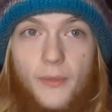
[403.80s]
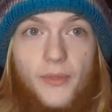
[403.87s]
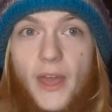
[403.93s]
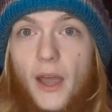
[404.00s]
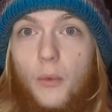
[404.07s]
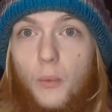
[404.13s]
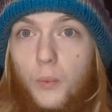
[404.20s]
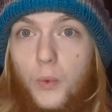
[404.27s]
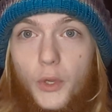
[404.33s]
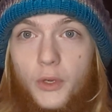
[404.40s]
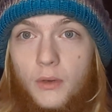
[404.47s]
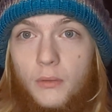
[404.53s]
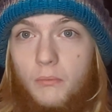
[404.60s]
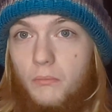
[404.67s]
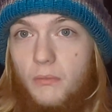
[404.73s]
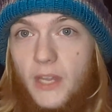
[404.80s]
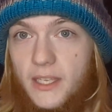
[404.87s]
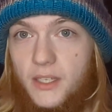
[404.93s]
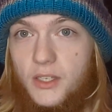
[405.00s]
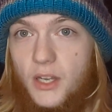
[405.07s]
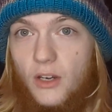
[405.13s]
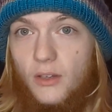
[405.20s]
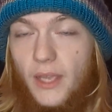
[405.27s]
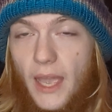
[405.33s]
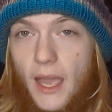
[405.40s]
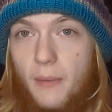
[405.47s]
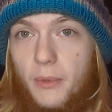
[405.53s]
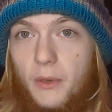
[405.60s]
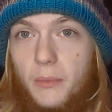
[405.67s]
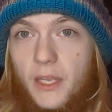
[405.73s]
that wouldn't necessarily
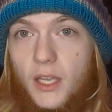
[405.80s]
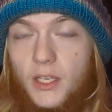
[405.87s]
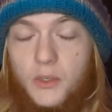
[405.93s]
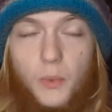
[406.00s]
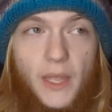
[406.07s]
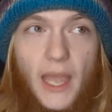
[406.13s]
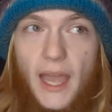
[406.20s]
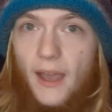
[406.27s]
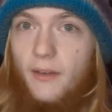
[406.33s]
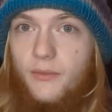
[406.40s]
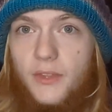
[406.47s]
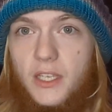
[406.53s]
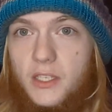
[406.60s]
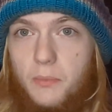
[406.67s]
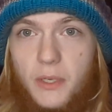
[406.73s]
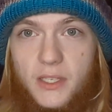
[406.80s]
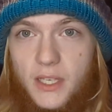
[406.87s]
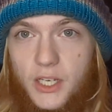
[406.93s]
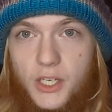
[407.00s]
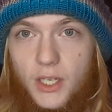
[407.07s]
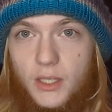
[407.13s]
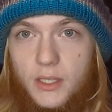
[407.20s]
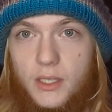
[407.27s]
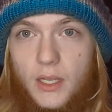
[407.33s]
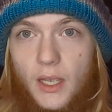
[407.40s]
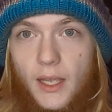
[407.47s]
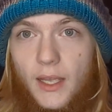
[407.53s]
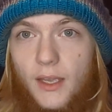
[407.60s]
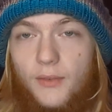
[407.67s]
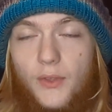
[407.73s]
happen because we have these positions.
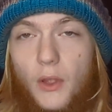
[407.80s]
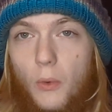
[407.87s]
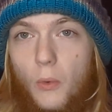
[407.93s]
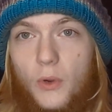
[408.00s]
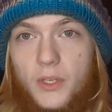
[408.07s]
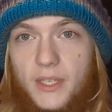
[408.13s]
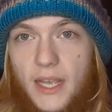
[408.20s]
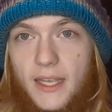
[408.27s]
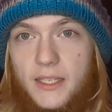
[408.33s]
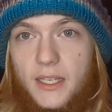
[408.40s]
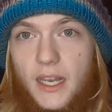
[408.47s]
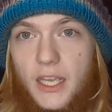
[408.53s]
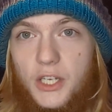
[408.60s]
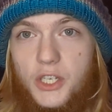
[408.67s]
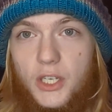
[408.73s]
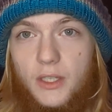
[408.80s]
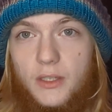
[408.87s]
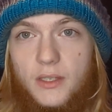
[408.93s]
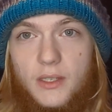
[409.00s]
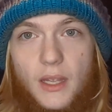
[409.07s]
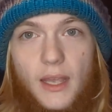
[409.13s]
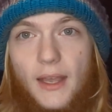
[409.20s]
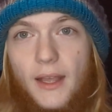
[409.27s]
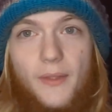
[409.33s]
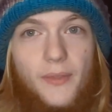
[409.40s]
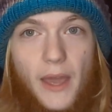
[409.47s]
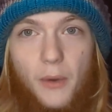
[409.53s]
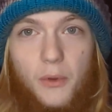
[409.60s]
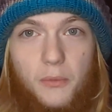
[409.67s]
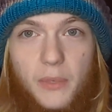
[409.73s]
If there were assassinations,
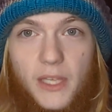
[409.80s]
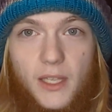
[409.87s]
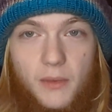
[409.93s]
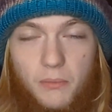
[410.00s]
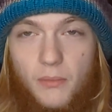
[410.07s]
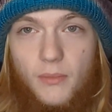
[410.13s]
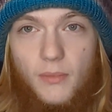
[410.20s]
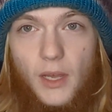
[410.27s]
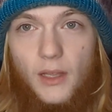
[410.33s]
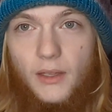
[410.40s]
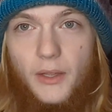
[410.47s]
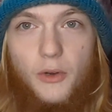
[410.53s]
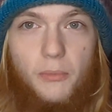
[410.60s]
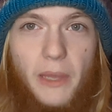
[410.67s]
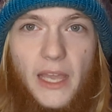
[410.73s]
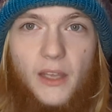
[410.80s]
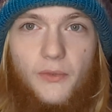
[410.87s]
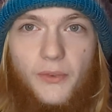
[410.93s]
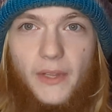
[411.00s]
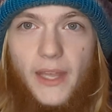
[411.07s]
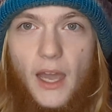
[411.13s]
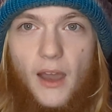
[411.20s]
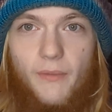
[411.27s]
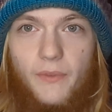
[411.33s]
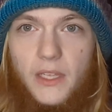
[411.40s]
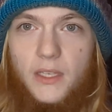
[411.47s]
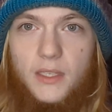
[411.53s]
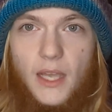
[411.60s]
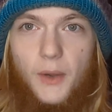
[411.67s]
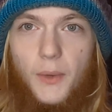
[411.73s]
that would be a little painfully
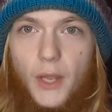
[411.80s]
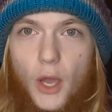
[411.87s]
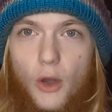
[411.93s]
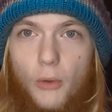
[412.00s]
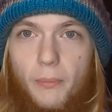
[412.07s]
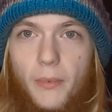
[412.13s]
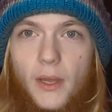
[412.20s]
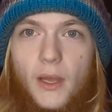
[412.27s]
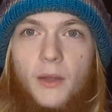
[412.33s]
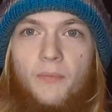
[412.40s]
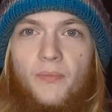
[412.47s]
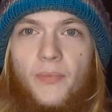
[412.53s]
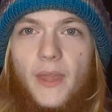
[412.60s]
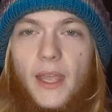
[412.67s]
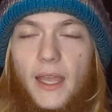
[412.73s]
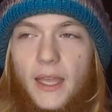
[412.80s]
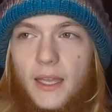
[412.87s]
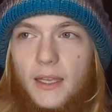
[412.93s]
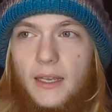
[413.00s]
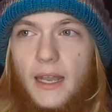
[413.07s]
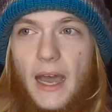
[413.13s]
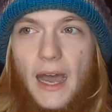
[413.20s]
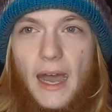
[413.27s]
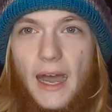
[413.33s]
obvious, I would hope, and